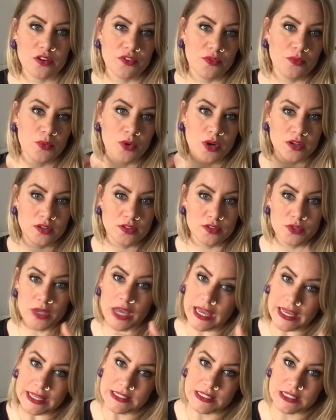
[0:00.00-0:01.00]
wants to
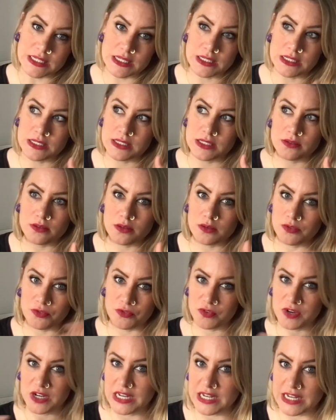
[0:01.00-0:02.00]
access a
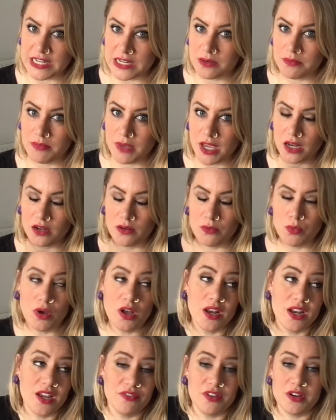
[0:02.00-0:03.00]
free lead magnet,
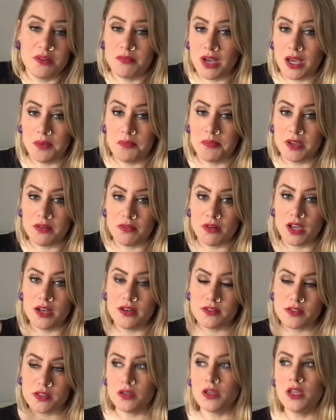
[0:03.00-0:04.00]
whatever it might be, right?
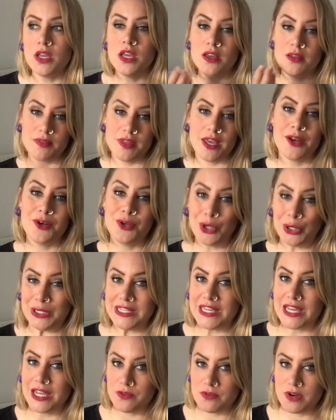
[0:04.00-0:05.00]
So they are not
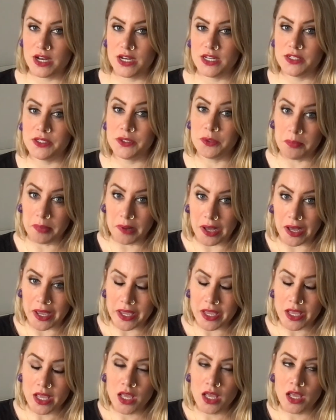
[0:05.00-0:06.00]
yet ready to buy.
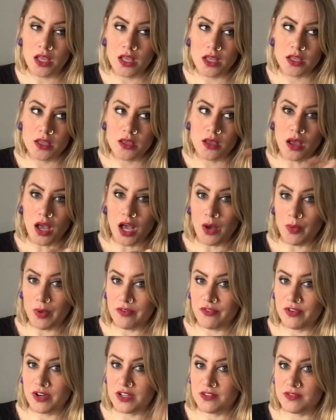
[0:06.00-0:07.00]

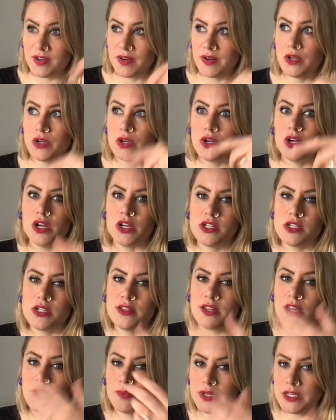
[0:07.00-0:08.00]
However, it's very urgent
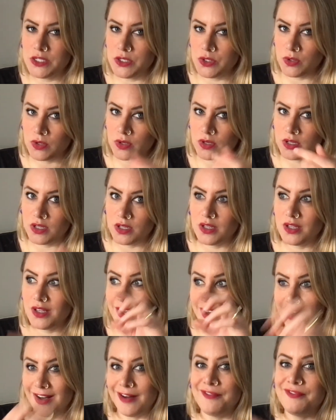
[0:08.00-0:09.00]
that we do
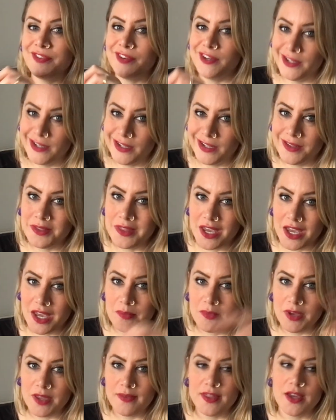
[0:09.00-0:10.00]
cover them,
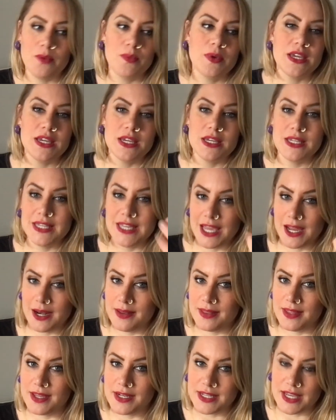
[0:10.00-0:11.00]
and that we get
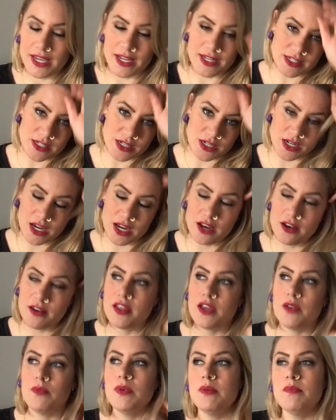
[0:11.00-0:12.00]
their data, and
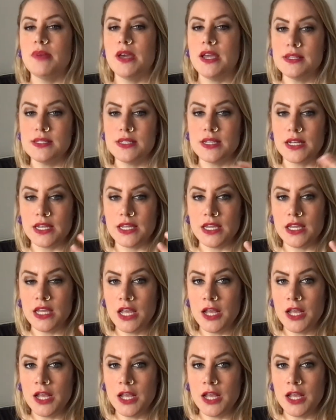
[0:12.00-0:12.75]
that we basically